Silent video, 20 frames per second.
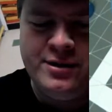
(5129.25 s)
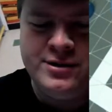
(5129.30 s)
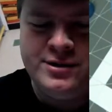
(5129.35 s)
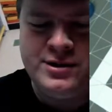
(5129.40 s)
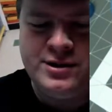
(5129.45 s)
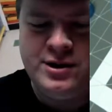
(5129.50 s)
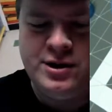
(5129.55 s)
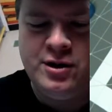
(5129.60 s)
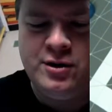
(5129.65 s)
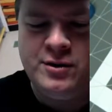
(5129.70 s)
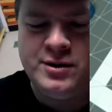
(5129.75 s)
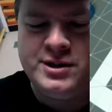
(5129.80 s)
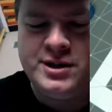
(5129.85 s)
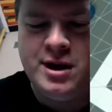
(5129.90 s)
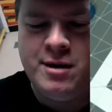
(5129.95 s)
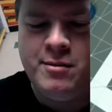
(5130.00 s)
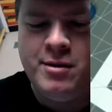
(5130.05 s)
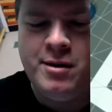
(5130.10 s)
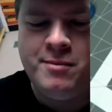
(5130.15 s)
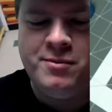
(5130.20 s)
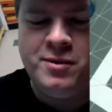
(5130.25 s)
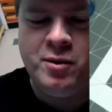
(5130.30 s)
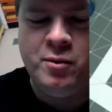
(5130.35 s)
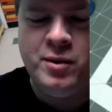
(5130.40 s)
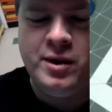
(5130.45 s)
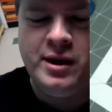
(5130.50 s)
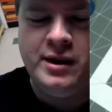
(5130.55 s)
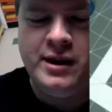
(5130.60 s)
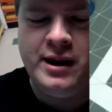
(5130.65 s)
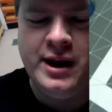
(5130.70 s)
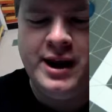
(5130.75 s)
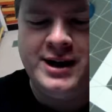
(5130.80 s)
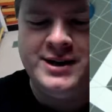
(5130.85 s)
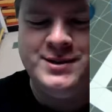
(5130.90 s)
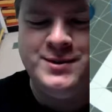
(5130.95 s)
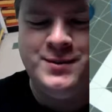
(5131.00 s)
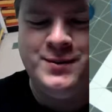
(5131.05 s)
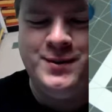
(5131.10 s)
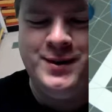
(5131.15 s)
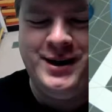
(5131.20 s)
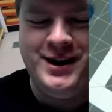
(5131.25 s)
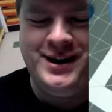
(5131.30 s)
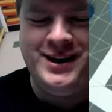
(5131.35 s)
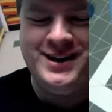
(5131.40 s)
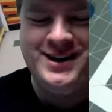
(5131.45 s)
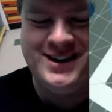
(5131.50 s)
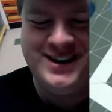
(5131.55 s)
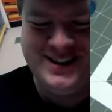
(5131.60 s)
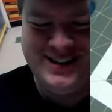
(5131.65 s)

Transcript: so you know what's coming up the next week.